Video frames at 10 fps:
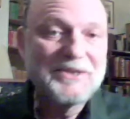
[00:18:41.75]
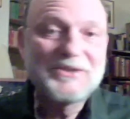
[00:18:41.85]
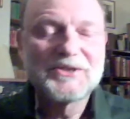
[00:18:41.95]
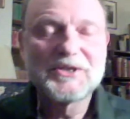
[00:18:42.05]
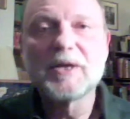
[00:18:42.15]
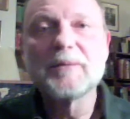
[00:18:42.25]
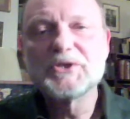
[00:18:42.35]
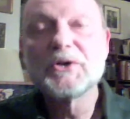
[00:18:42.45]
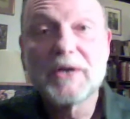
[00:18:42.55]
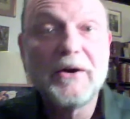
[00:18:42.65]
Simply,
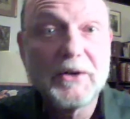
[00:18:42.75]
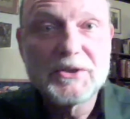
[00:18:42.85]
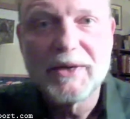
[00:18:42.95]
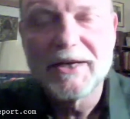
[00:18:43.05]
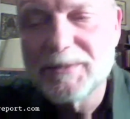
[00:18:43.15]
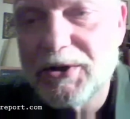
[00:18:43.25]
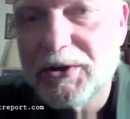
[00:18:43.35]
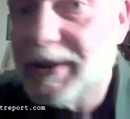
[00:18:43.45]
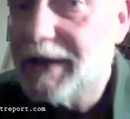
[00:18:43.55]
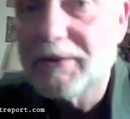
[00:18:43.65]
but you characterize,
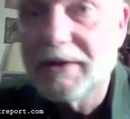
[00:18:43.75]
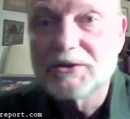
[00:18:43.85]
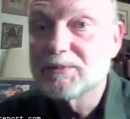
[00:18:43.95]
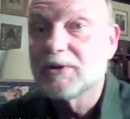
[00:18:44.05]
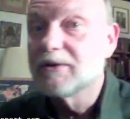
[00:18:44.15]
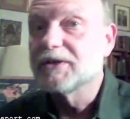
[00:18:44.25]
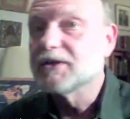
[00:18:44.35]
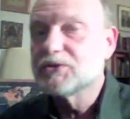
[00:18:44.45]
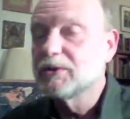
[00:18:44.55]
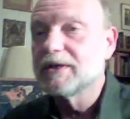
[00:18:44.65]
your background is
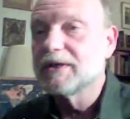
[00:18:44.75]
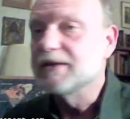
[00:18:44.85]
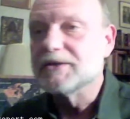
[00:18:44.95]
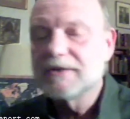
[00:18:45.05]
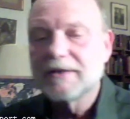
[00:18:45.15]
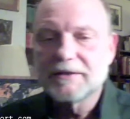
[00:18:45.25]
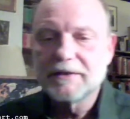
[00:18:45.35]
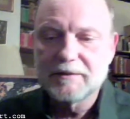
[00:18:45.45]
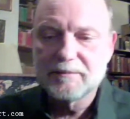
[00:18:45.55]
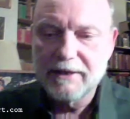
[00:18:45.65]
perfect. It truly is.
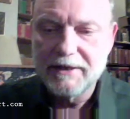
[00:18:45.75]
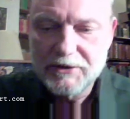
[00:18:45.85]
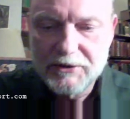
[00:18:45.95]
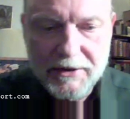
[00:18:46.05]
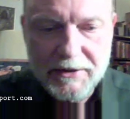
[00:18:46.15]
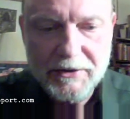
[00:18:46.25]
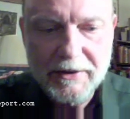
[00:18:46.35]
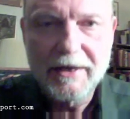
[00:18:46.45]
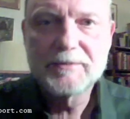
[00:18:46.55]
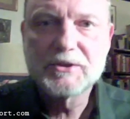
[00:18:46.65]
It places things
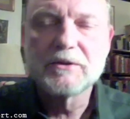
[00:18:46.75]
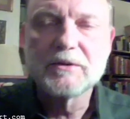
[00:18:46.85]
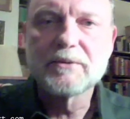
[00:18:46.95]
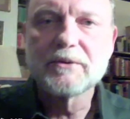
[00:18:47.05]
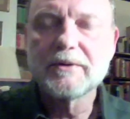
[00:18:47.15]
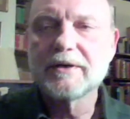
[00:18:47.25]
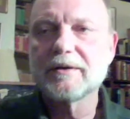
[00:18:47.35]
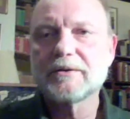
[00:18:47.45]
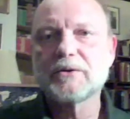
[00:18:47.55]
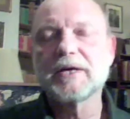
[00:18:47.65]
in absolute
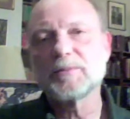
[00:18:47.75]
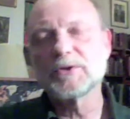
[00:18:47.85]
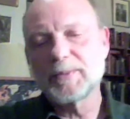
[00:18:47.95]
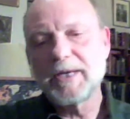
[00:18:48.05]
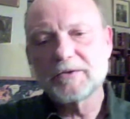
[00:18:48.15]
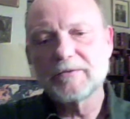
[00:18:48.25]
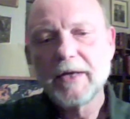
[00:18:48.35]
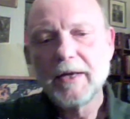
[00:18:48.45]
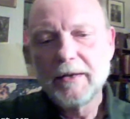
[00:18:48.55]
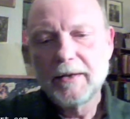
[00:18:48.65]
correct perspective.
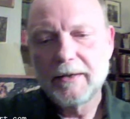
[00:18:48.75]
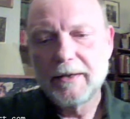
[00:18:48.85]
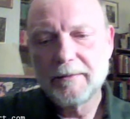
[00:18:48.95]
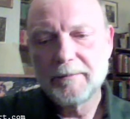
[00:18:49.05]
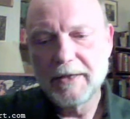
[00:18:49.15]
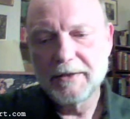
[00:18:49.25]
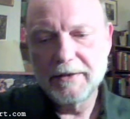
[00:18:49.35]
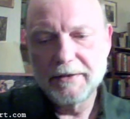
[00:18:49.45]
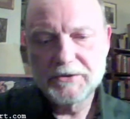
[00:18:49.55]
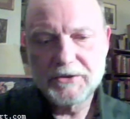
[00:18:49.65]
And
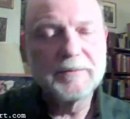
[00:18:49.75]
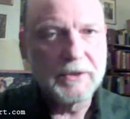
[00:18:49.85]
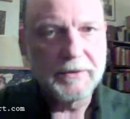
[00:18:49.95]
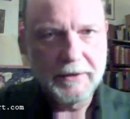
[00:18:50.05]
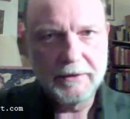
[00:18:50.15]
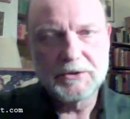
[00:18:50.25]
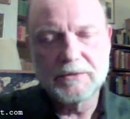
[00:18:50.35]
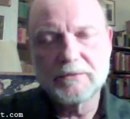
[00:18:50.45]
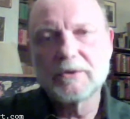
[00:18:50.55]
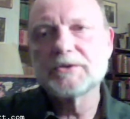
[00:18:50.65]
this comes on the
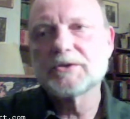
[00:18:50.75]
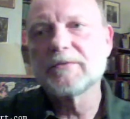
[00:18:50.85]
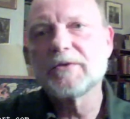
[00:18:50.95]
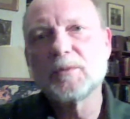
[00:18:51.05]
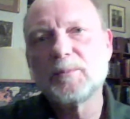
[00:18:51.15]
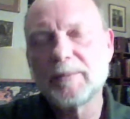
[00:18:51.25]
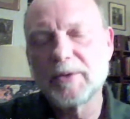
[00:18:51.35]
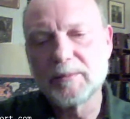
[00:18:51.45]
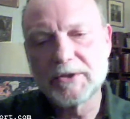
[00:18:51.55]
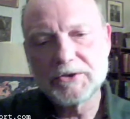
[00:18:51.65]
heels, of course, of the
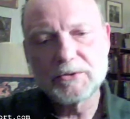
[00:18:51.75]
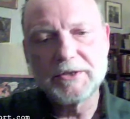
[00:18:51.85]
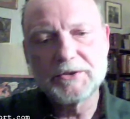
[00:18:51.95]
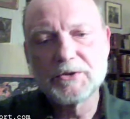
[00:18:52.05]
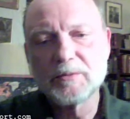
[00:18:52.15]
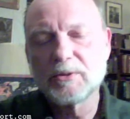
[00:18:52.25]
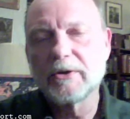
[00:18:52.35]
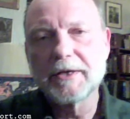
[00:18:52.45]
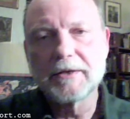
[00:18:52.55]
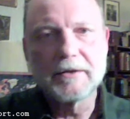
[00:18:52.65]
Obama administration
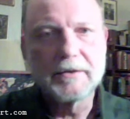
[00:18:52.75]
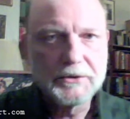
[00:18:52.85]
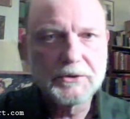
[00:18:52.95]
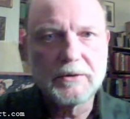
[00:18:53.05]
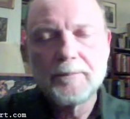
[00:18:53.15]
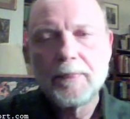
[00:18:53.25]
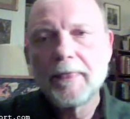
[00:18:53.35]
deploying an initial